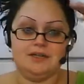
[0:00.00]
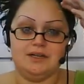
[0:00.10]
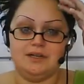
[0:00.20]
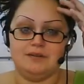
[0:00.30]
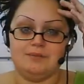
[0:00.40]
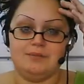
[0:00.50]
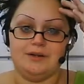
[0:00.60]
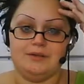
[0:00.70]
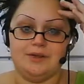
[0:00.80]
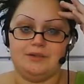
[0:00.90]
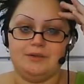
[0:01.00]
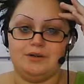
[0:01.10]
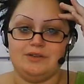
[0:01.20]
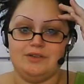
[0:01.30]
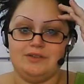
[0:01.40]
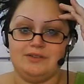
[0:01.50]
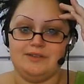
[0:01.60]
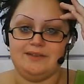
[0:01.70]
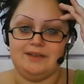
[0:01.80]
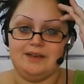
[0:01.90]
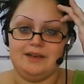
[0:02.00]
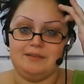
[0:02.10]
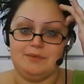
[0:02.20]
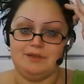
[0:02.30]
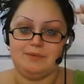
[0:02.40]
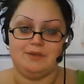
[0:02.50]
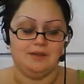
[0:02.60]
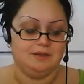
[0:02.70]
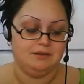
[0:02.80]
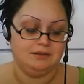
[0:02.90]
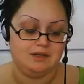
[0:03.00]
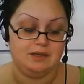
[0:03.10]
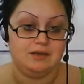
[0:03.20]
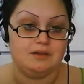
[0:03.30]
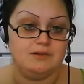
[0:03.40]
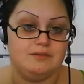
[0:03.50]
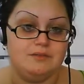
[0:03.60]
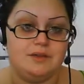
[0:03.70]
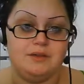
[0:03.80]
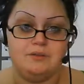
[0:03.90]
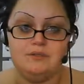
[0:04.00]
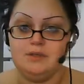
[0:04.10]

um, I don't like the word transvestite. It makes me think of um,